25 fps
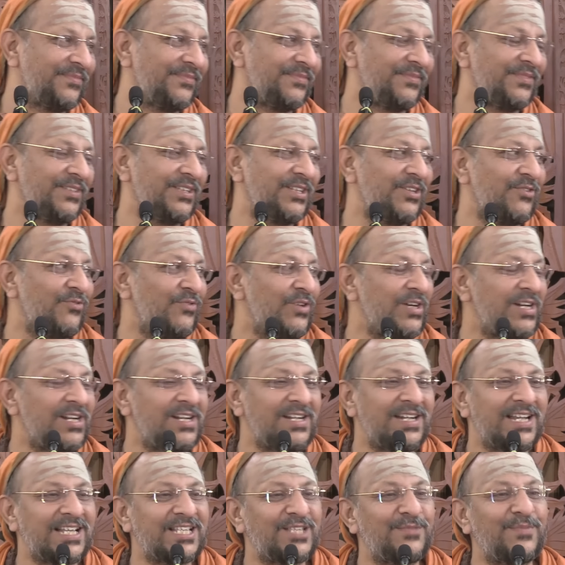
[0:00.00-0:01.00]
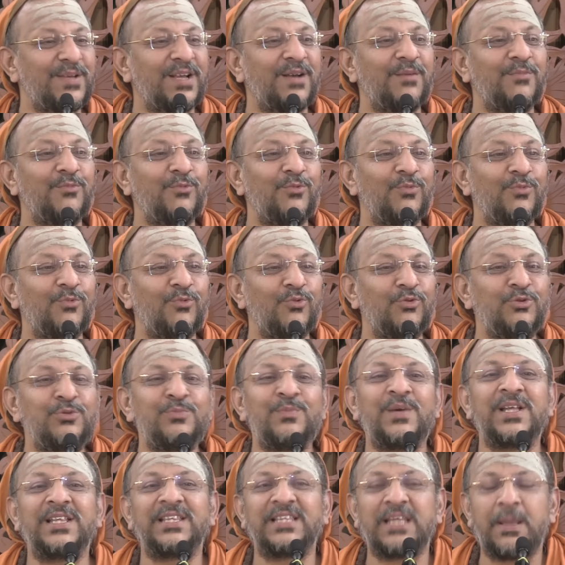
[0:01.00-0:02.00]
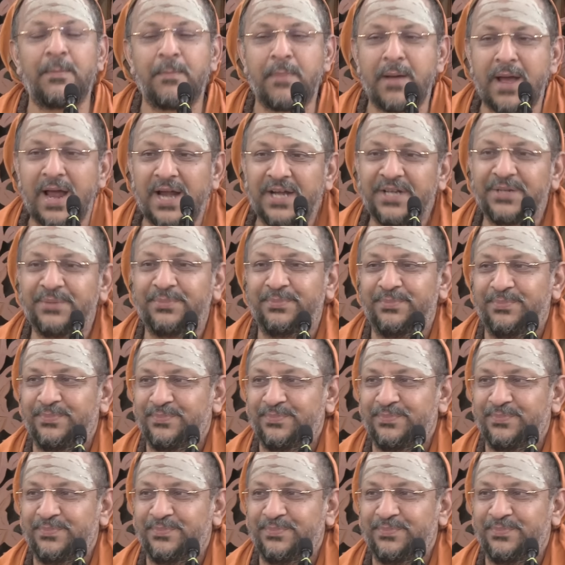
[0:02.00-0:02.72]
The world has become unmatta, mad.